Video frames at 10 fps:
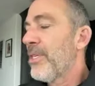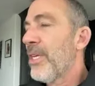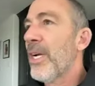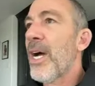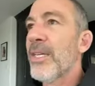
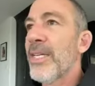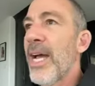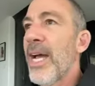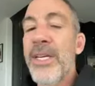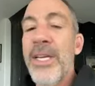synagogue
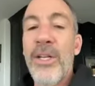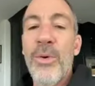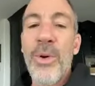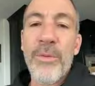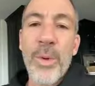down and kill
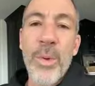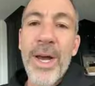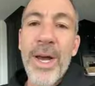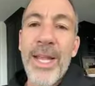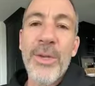whoever we
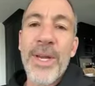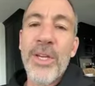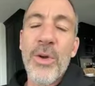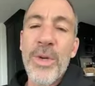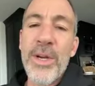want, and you had
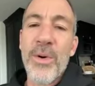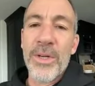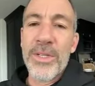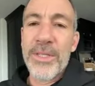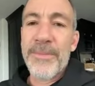no
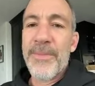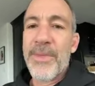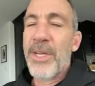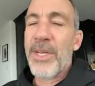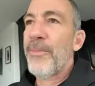recourse.
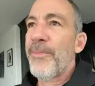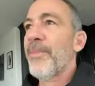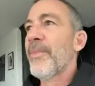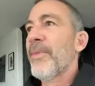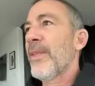So,
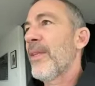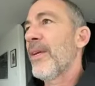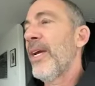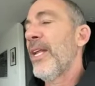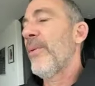
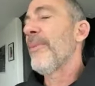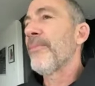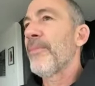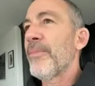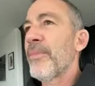
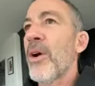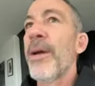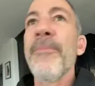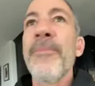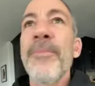anyway,
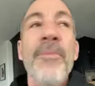sorry,